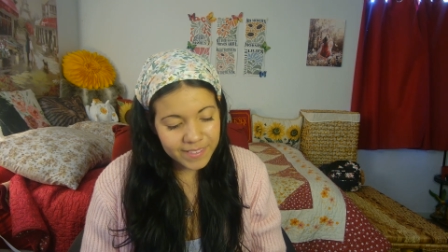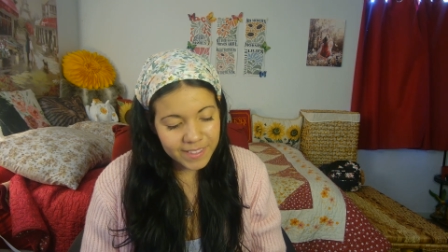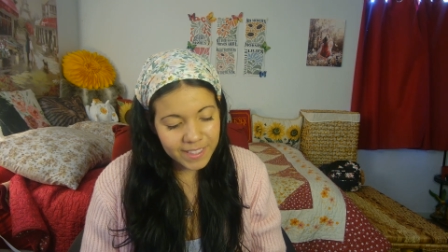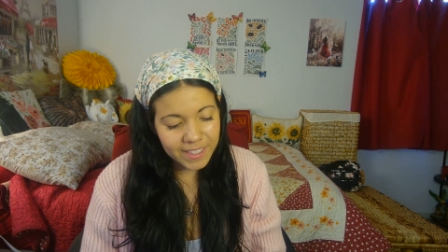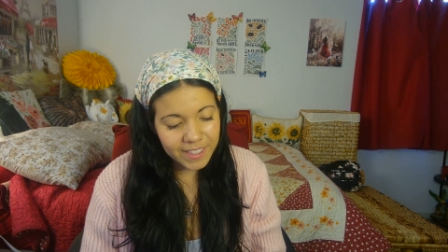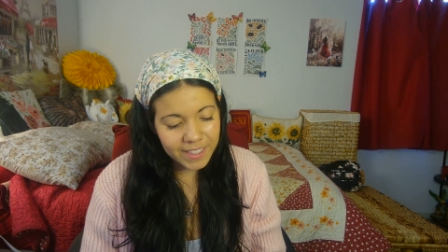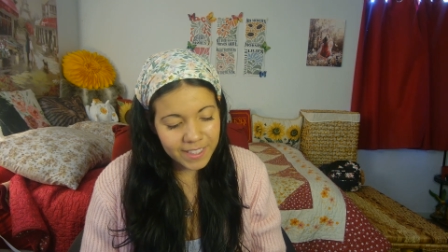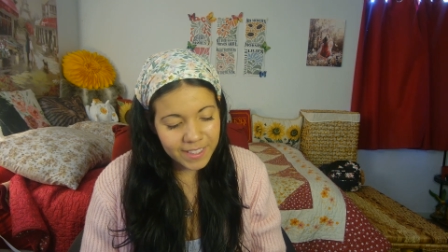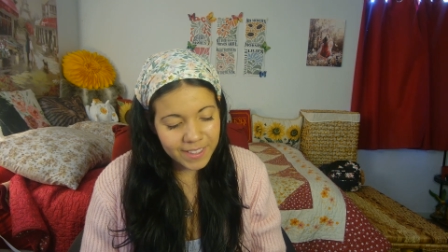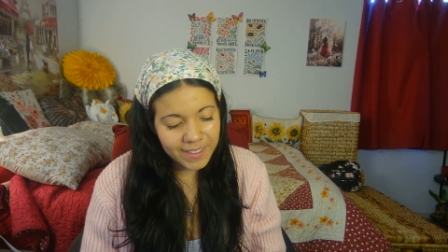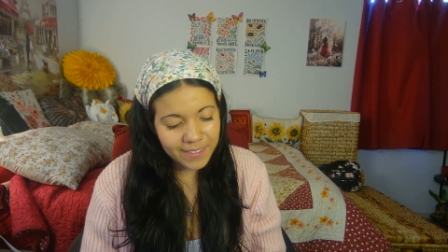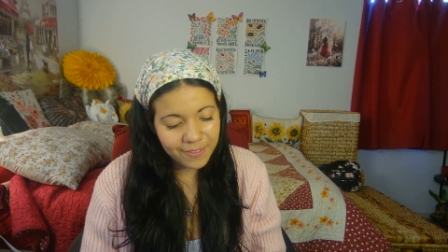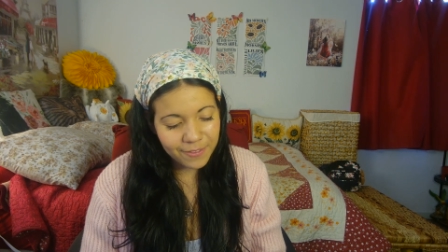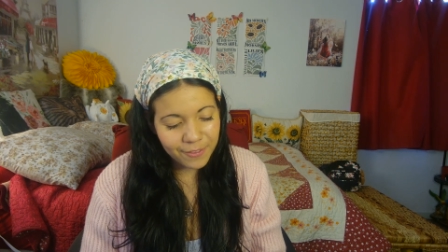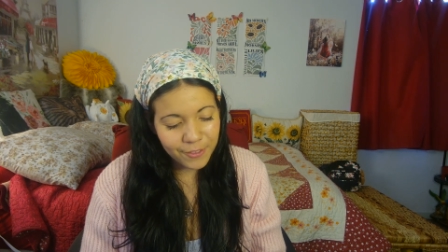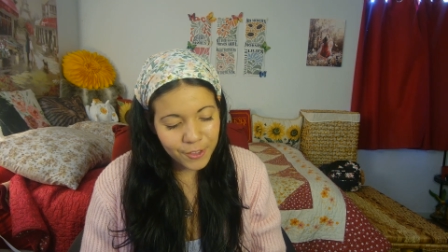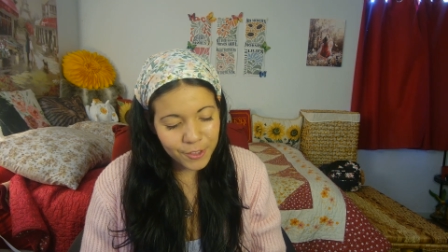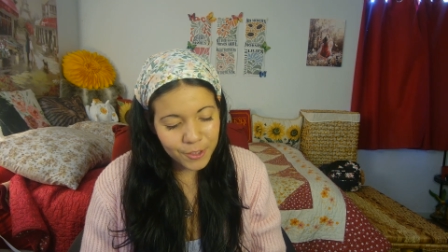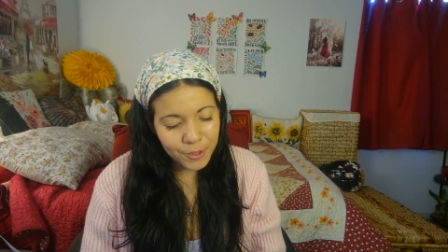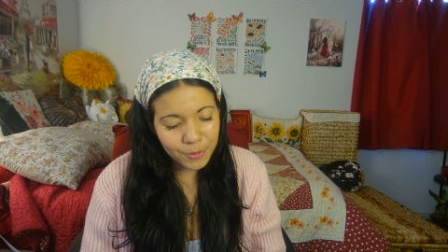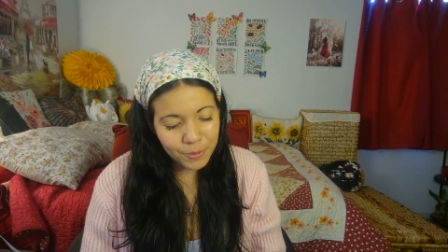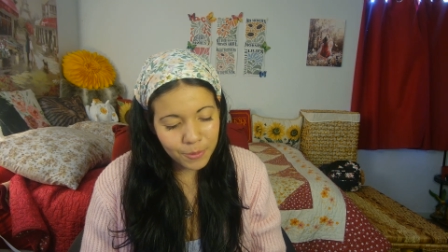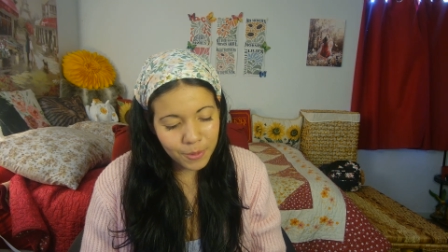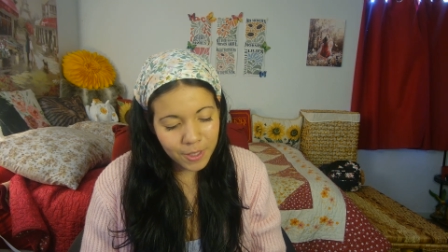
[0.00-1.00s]
Uh,
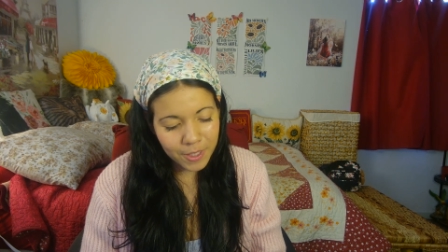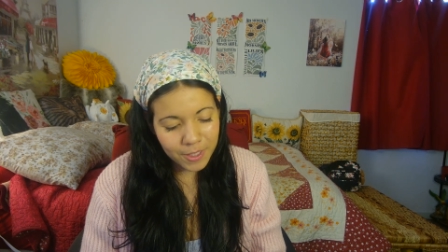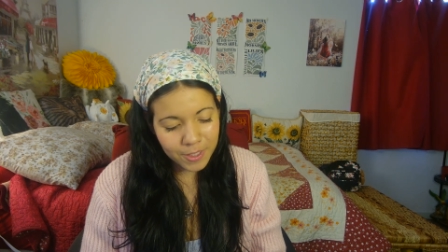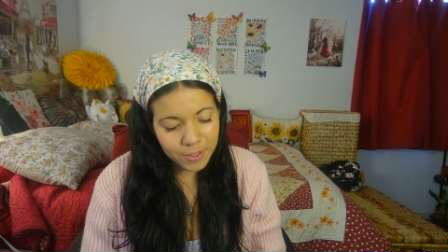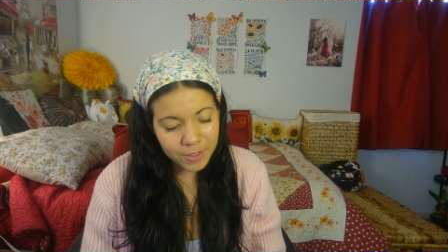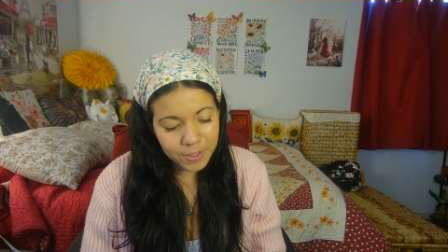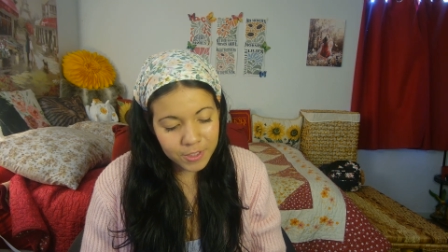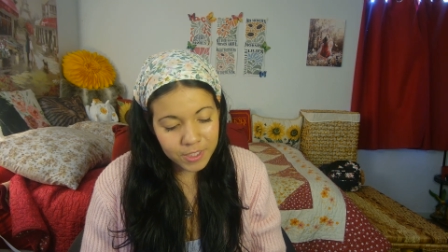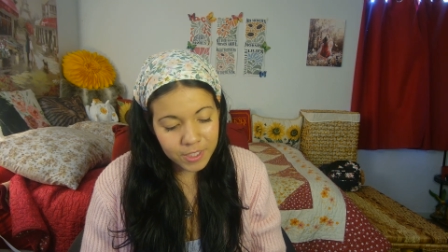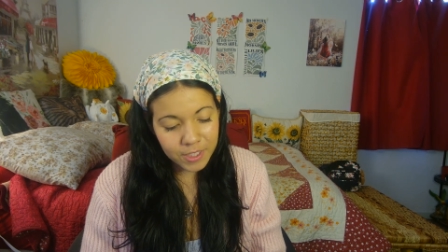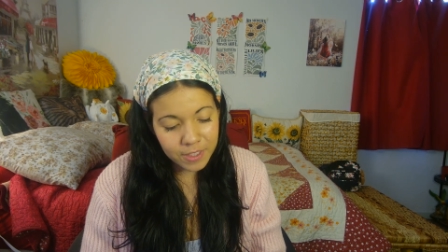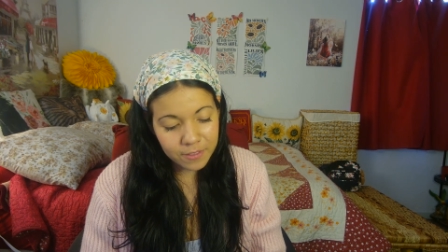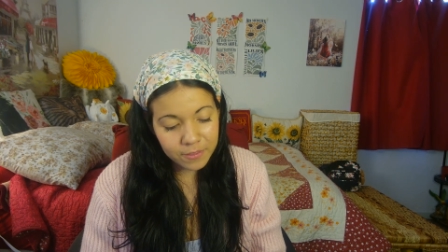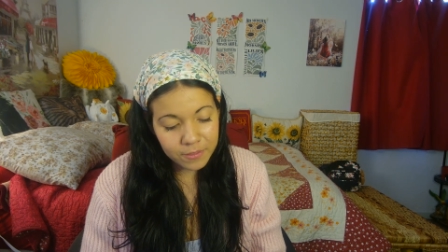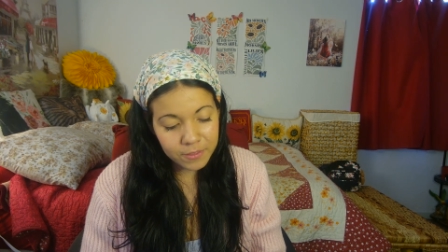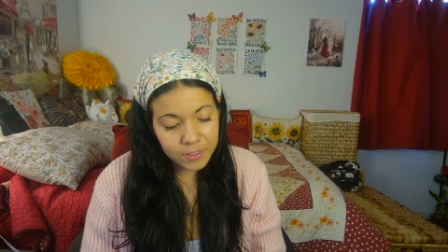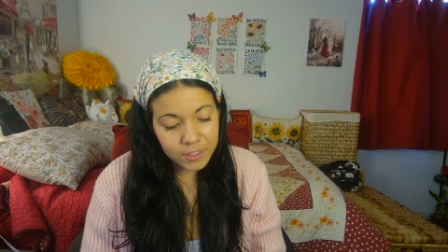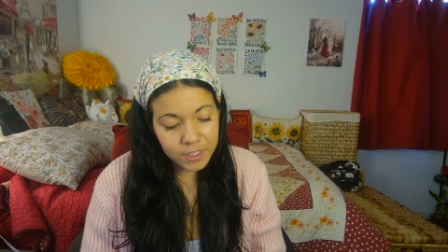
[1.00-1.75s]
for the waters of